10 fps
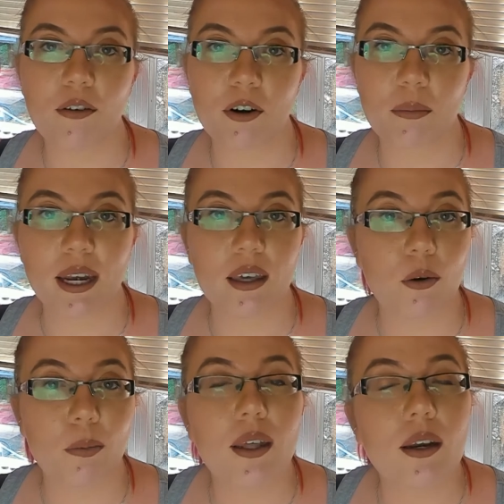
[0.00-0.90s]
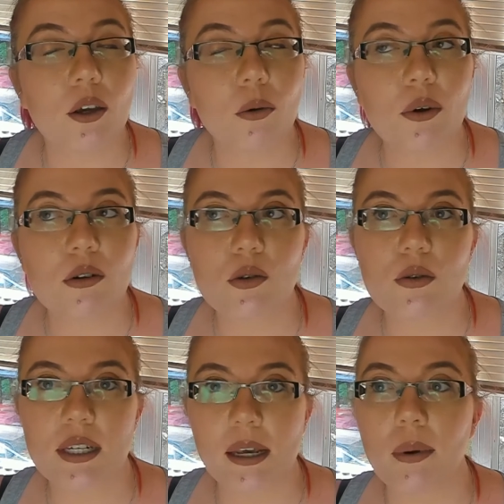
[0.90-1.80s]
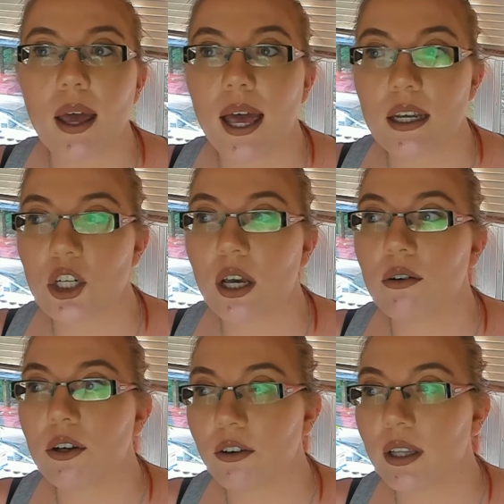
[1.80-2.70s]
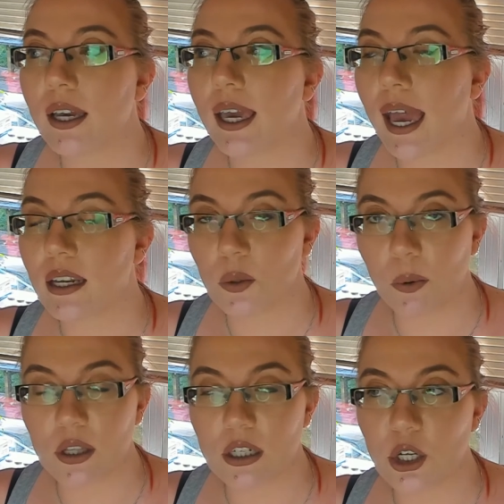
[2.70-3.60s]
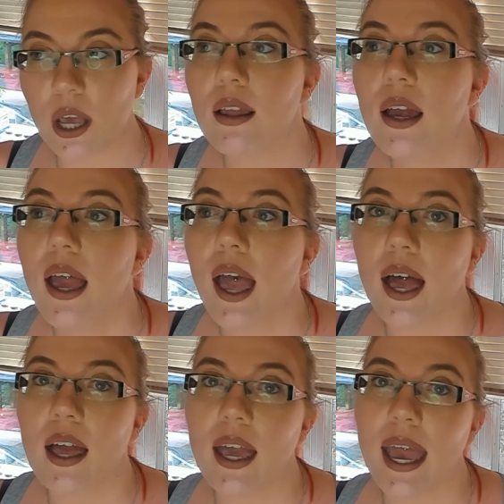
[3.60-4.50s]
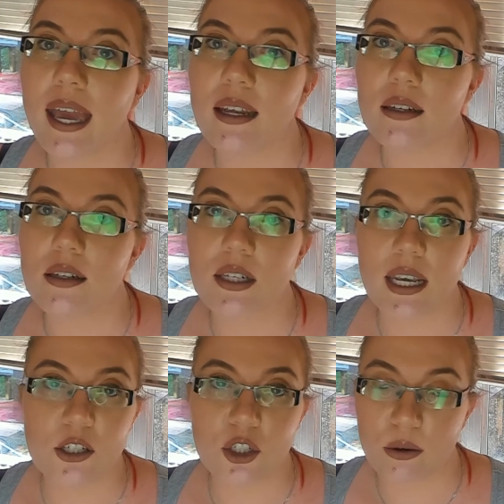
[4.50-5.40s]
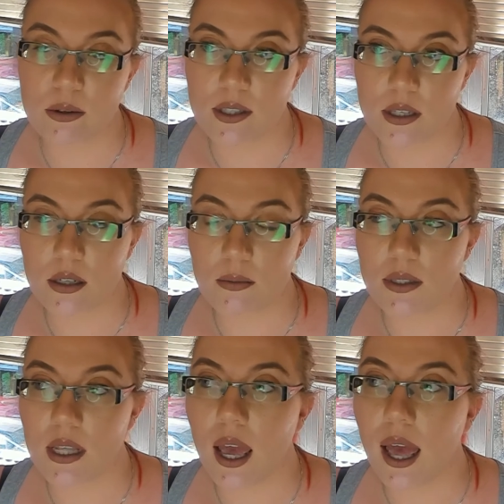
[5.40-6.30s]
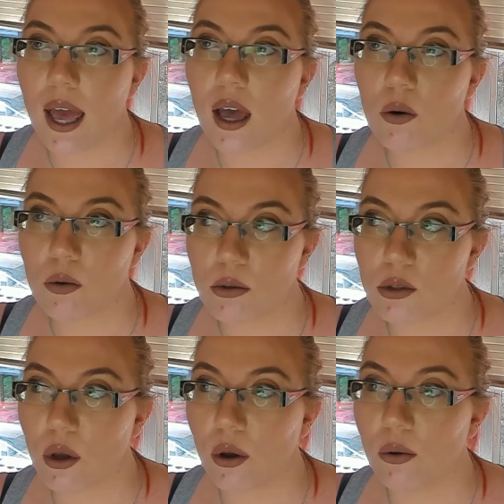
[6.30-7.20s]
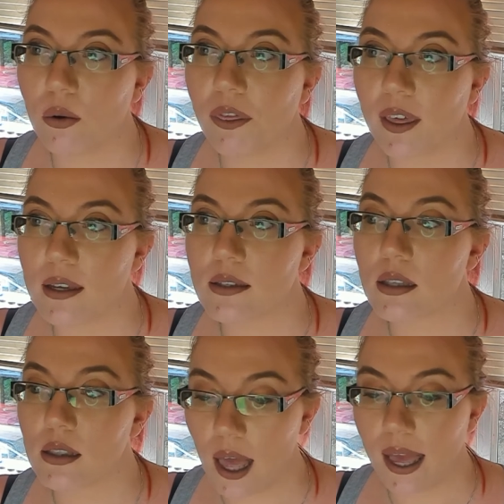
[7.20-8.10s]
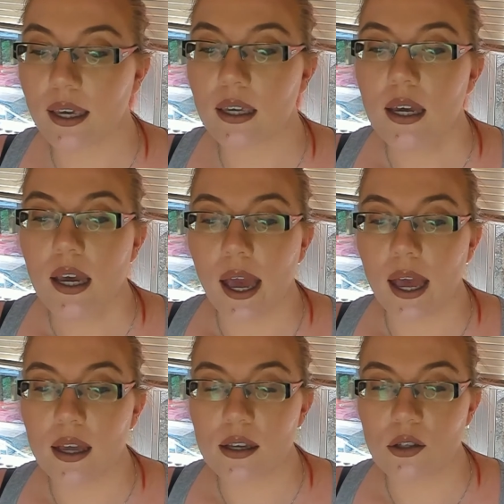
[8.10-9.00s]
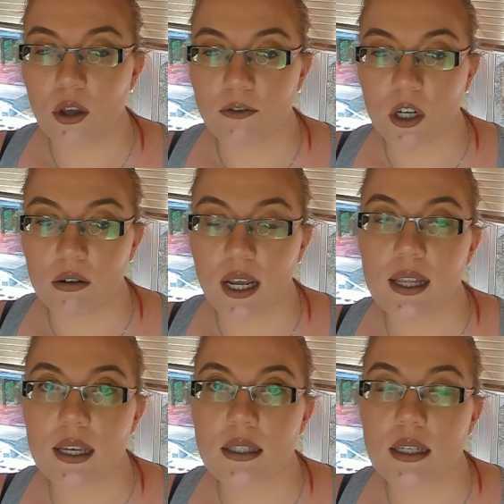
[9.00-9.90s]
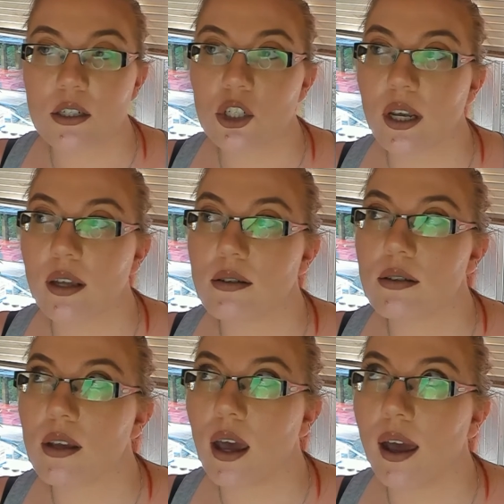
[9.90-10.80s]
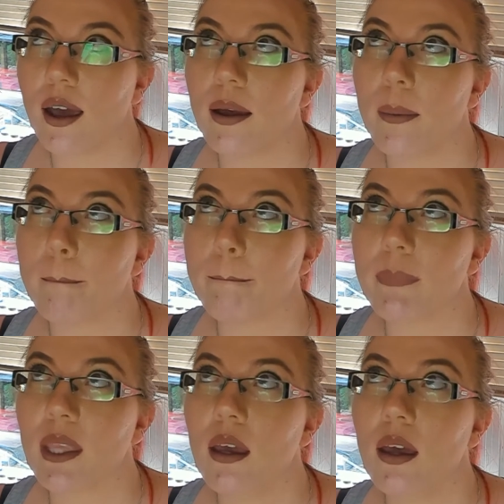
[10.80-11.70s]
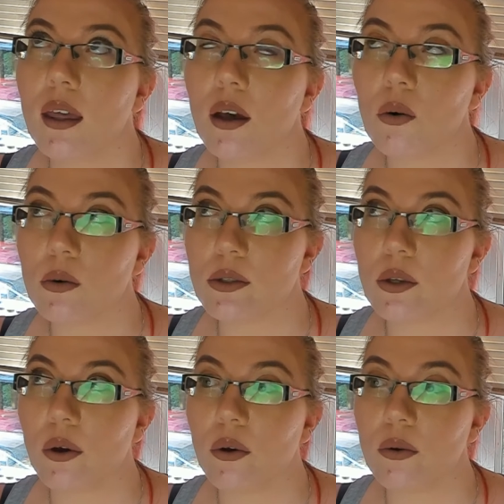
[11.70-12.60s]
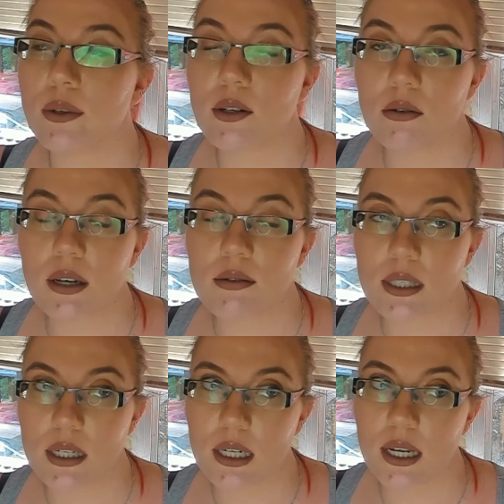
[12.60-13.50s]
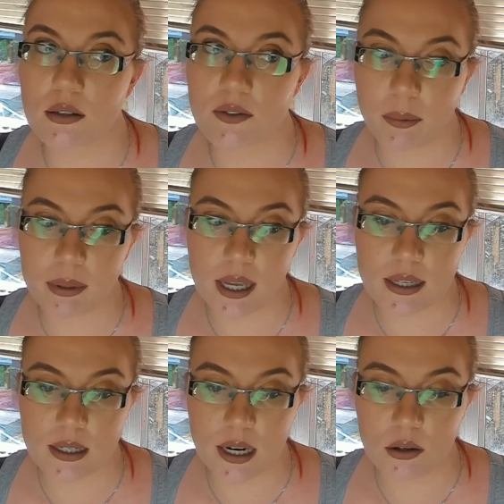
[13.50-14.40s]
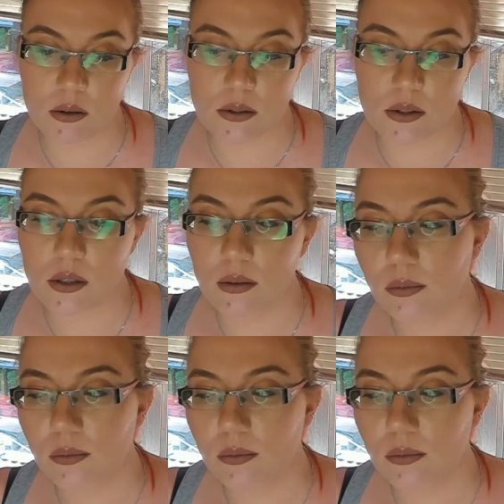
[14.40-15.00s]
a manicure pedicure module, dip, hard gel, acrylic and polygel, and teach those systems. There are also things like soft gel nail extensions, also silk nails, linen nails, fiberglass nails,